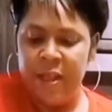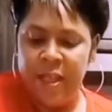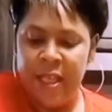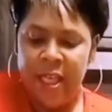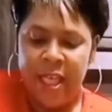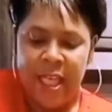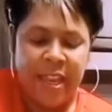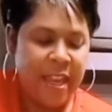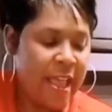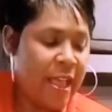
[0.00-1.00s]
And
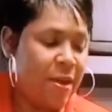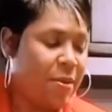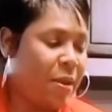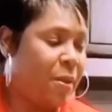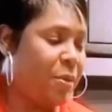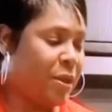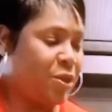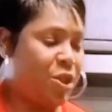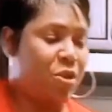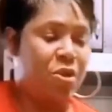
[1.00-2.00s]
now I'm going to
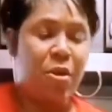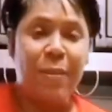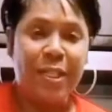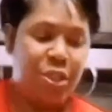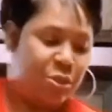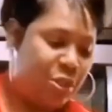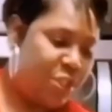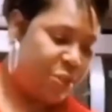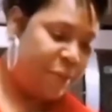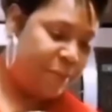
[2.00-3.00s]
turn on my juicer.
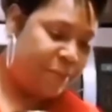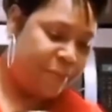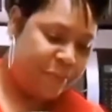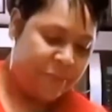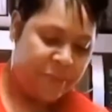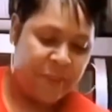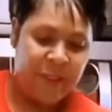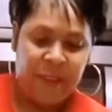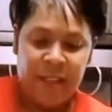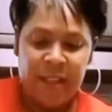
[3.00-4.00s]

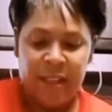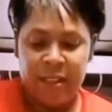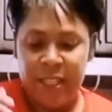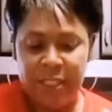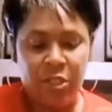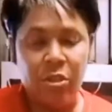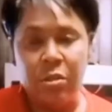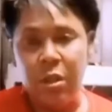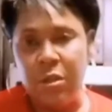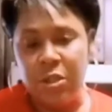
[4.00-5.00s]
This
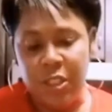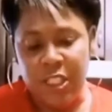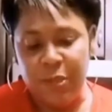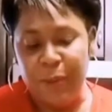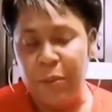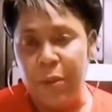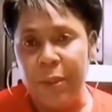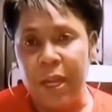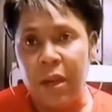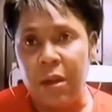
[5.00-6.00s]
juicer, she's been with me a
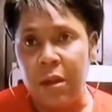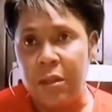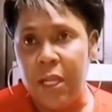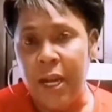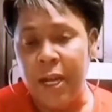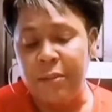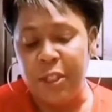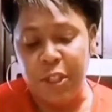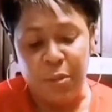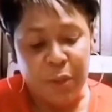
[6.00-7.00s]
long time
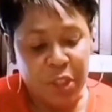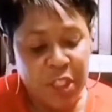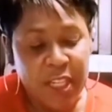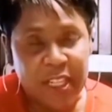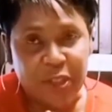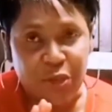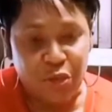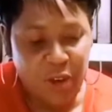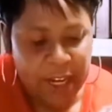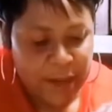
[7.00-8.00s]
too, but she is
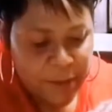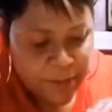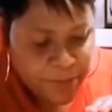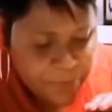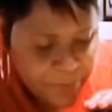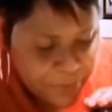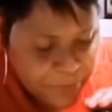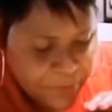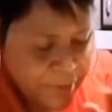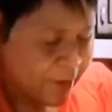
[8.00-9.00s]
great.
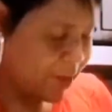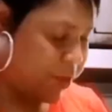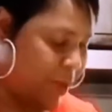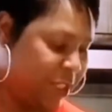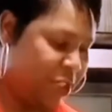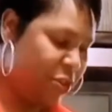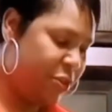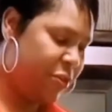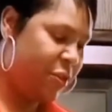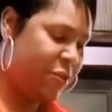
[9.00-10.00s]
So let's turn her
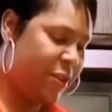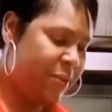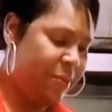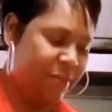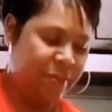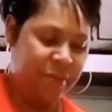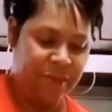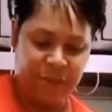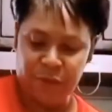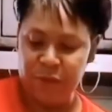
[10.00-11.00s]
on. Oh,
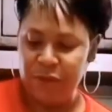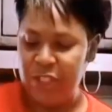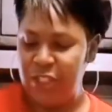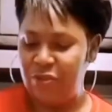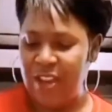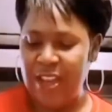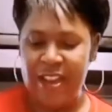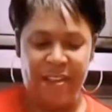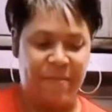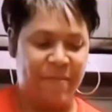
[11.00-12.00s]
she's
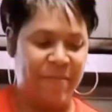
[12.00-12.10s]
ready.